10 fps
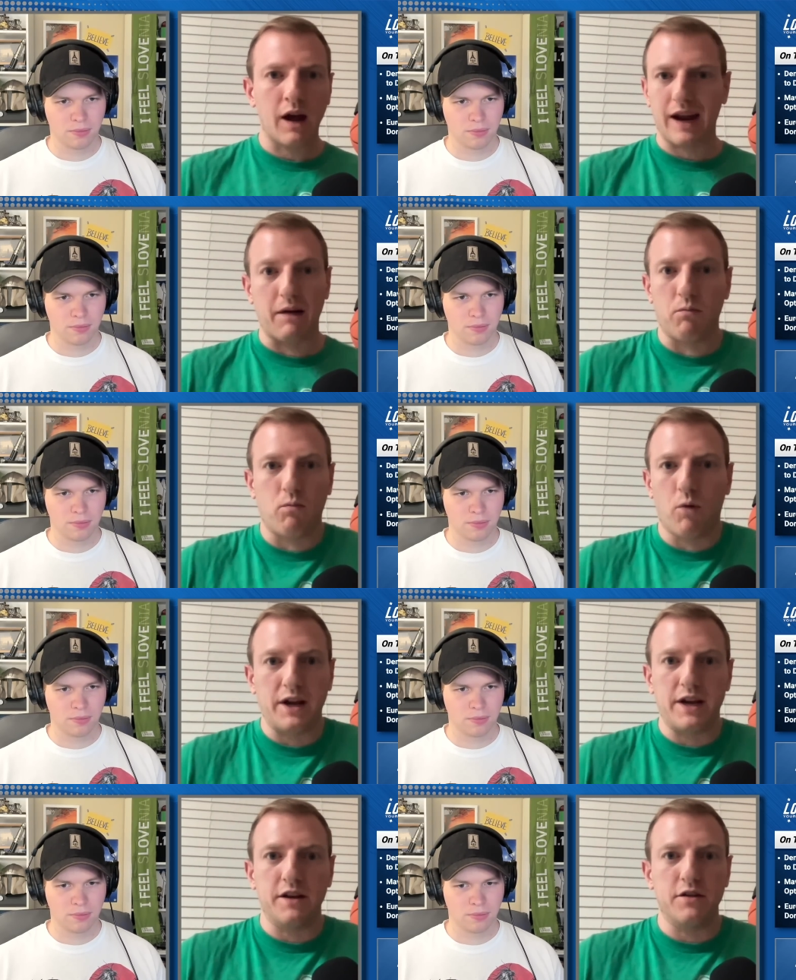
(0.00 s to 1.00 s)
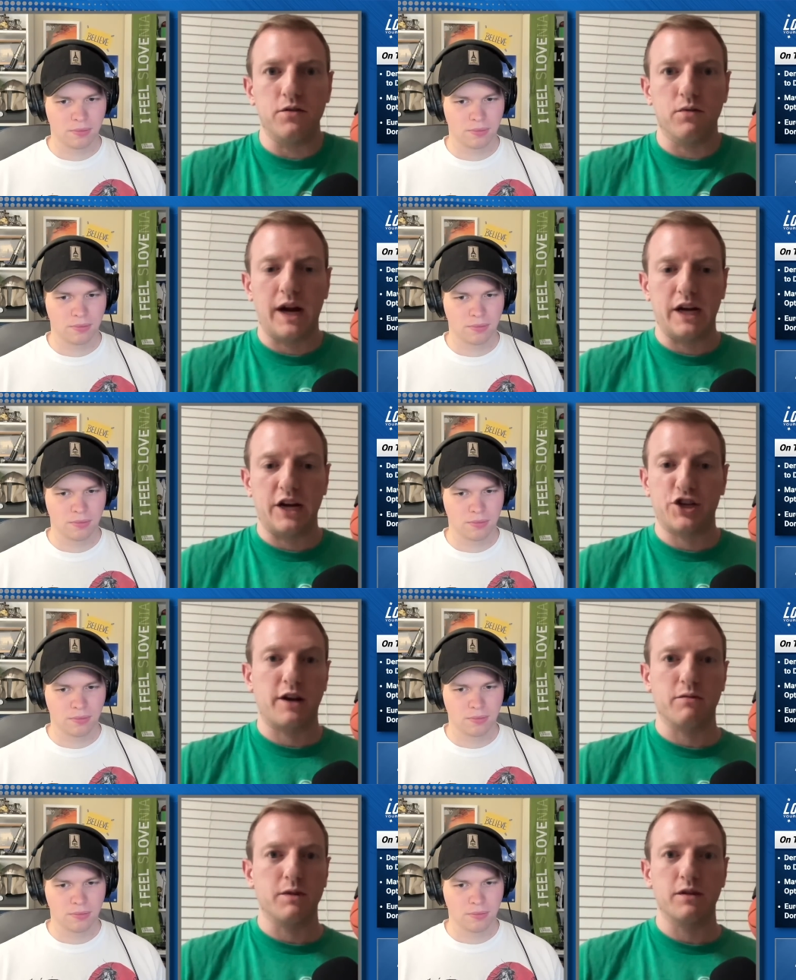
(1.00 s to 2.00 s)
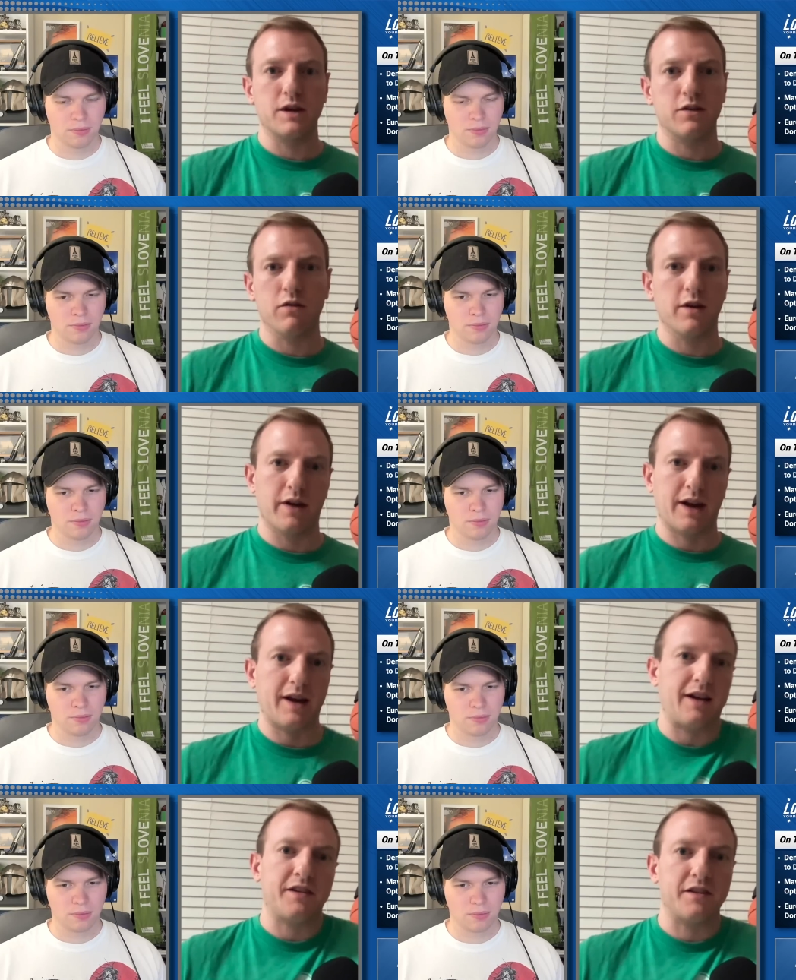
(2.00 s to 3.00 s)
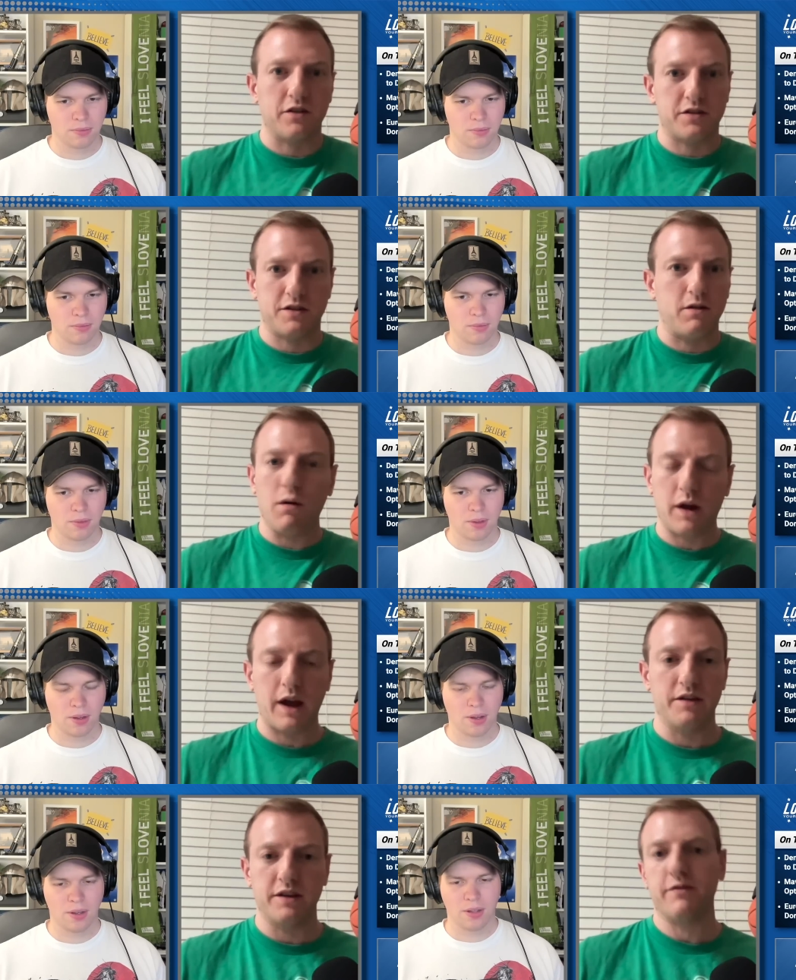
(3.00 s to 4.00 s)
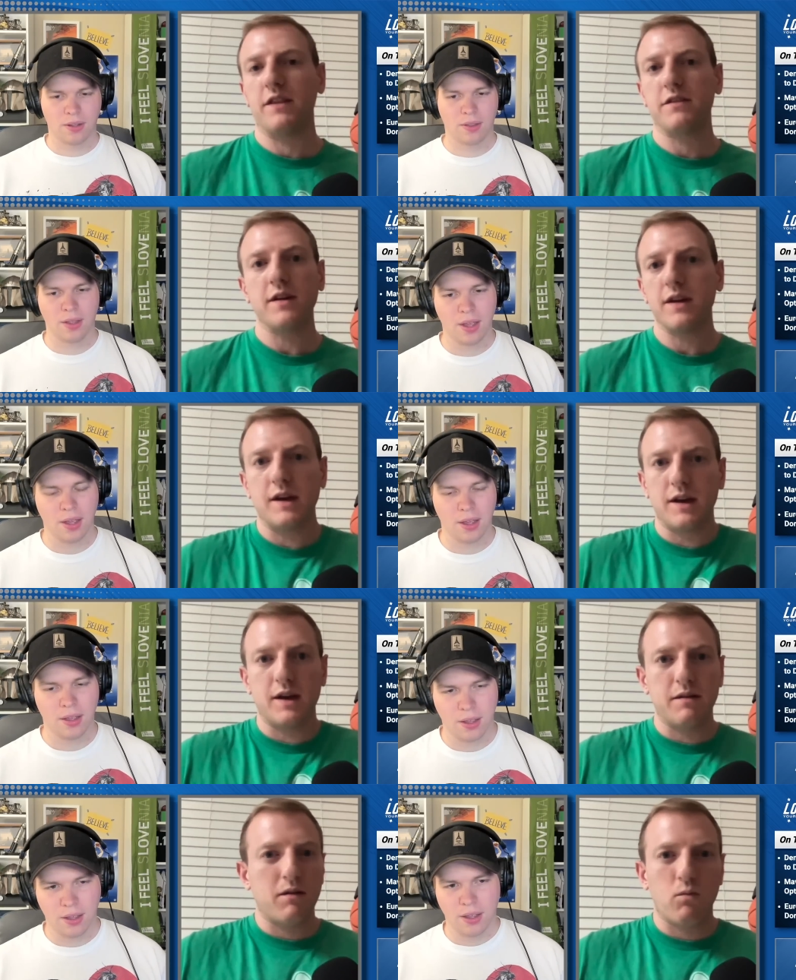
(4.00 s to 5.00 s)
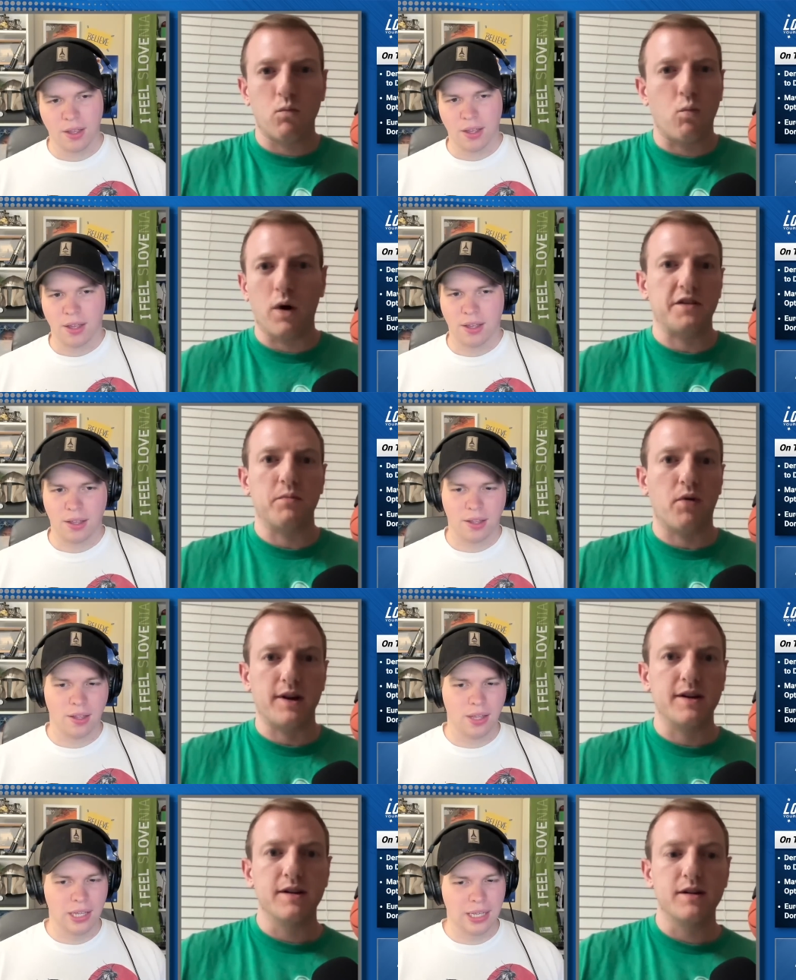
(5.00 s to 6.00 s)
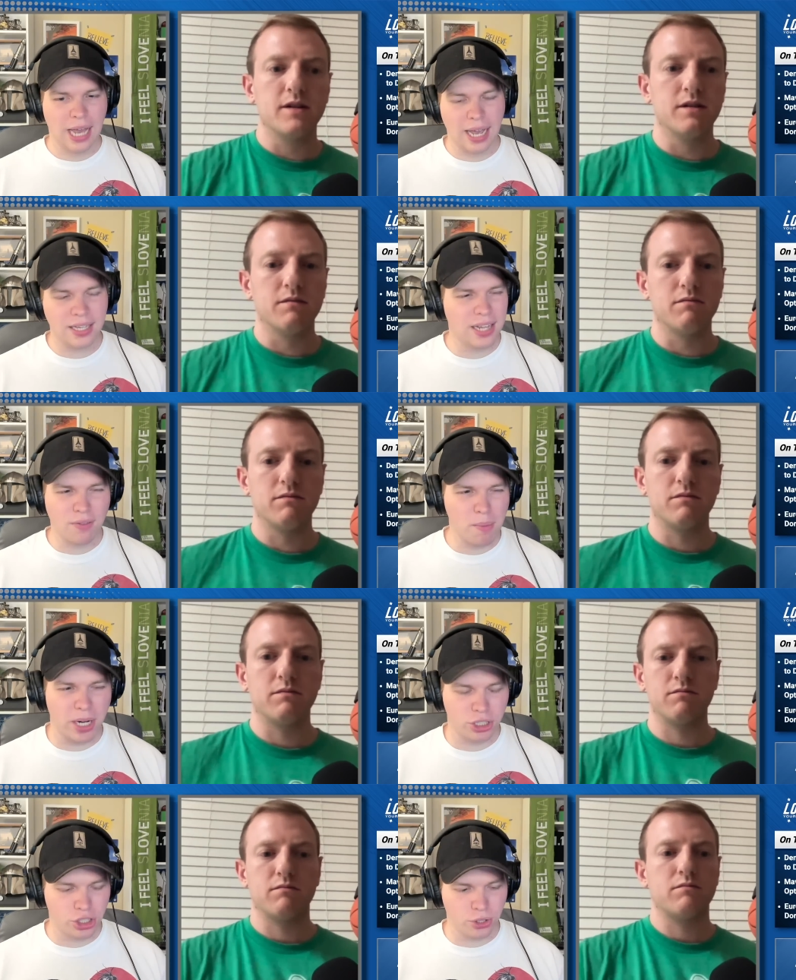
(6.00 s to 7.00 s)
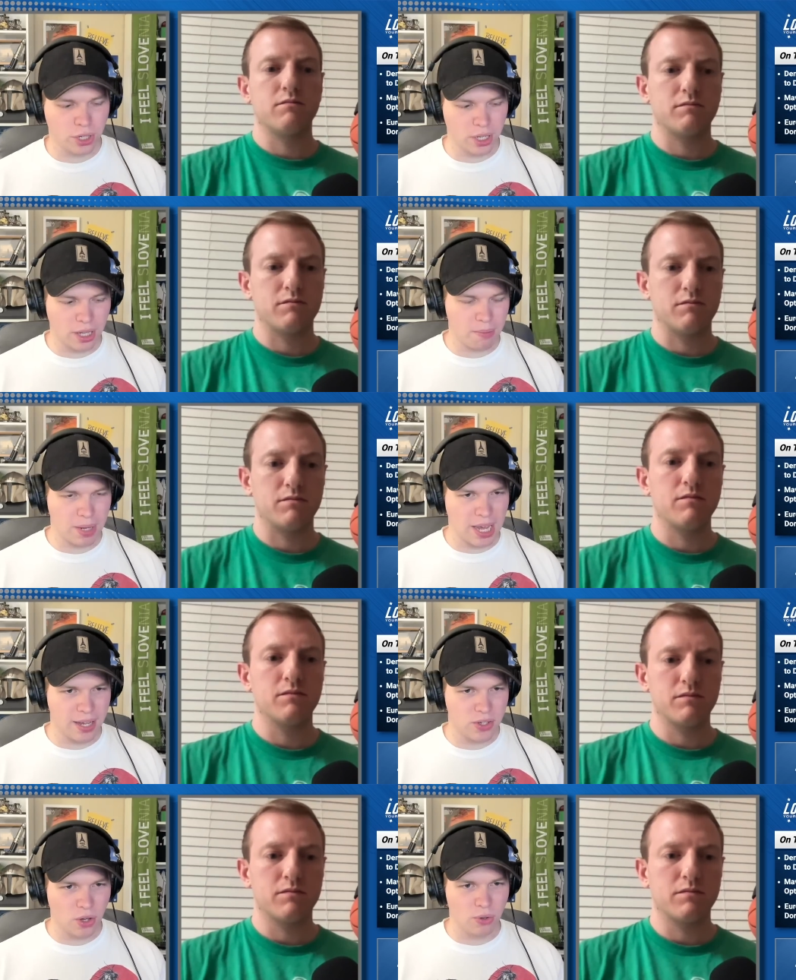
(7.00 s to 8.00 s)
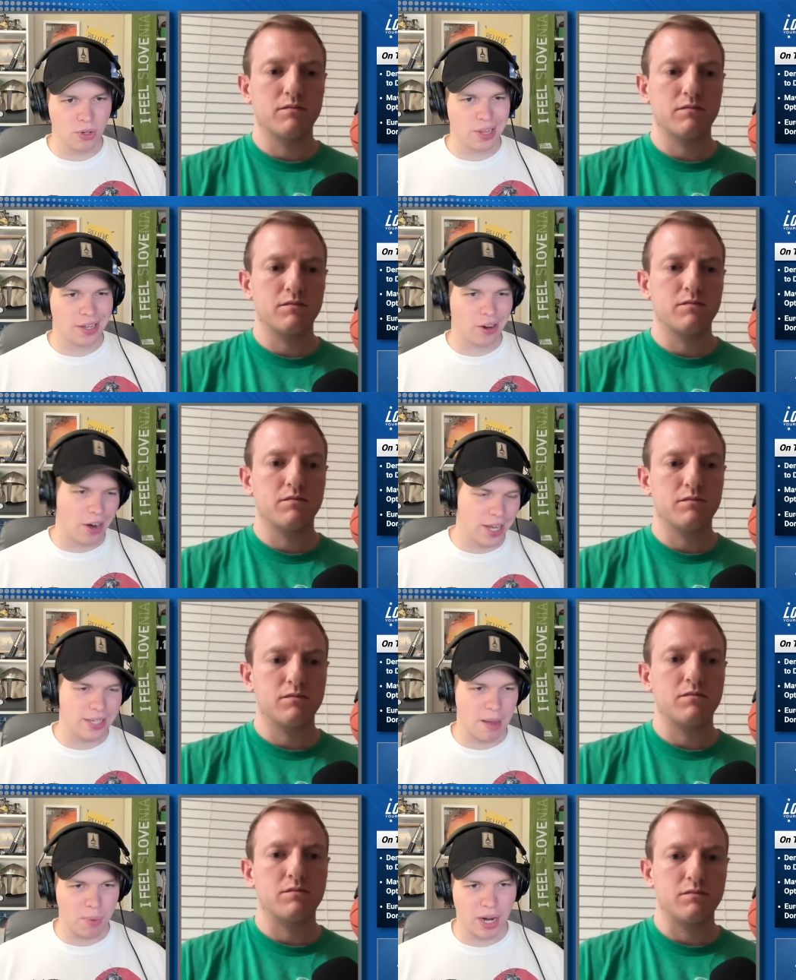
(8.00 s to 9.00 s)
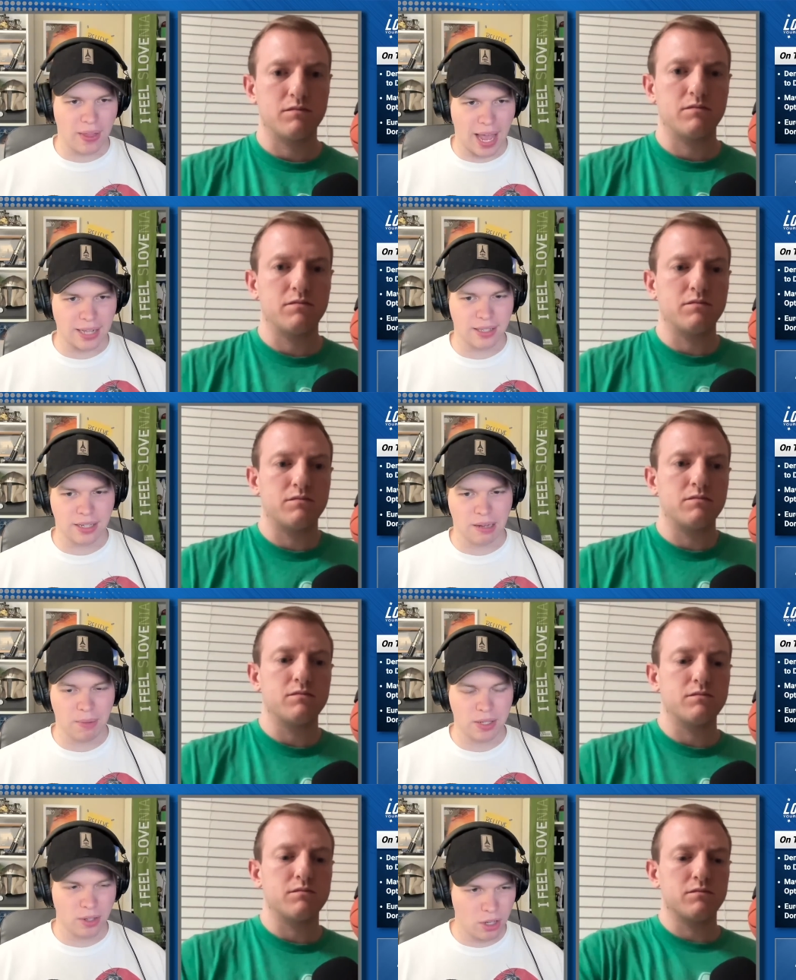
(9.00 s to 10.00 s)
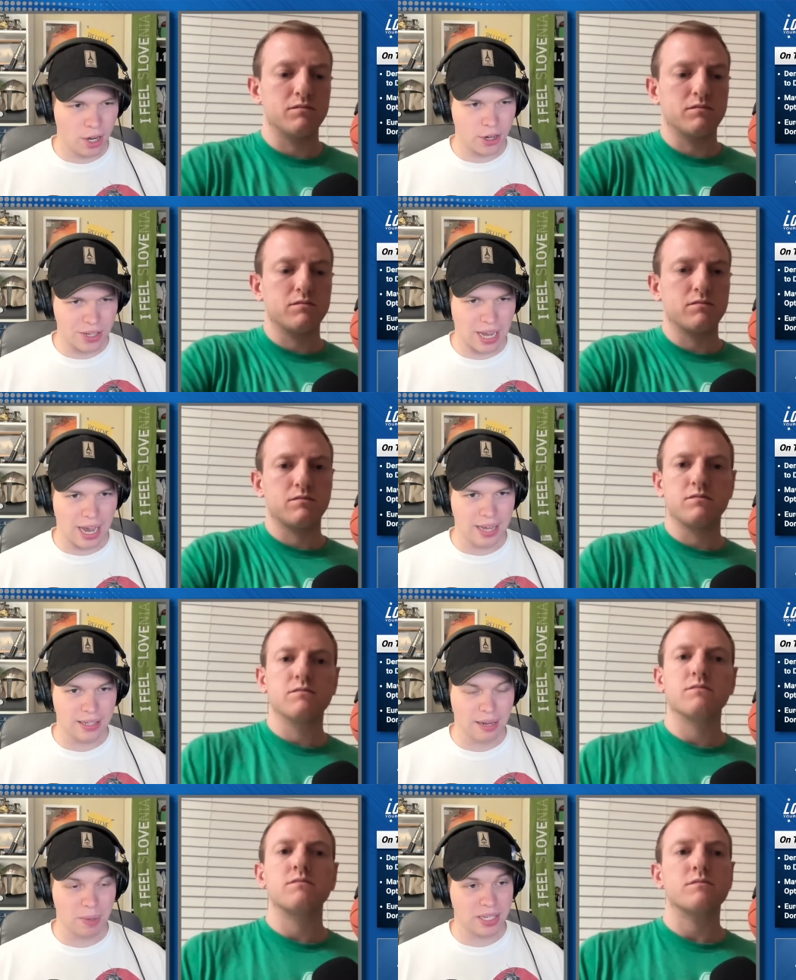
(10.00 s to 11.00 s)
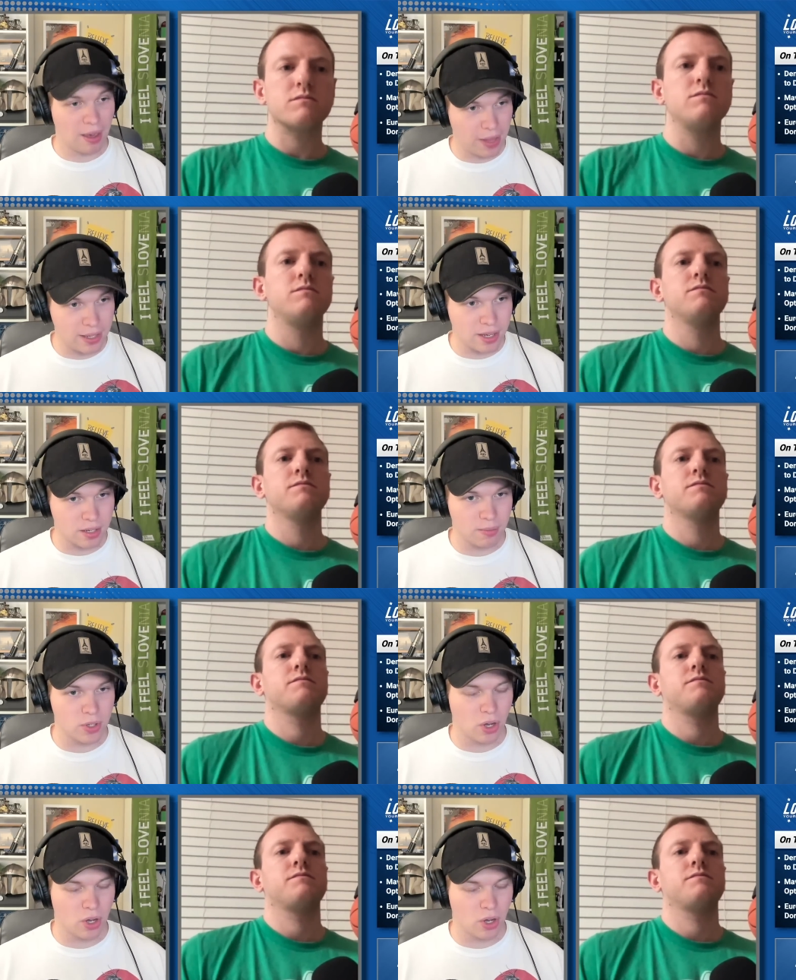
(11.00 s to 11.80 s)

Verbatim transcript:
Speaker 1: like, uh, what did he do? I, I, genuinely don't know. Like, I guess he's still okay on defense what does he bring?
Speaker 2: Yeah, he's never been a shooter in the NBA, so you're like, all right, he's not bringing that to the team. He's a little undersized, but his athleticism has,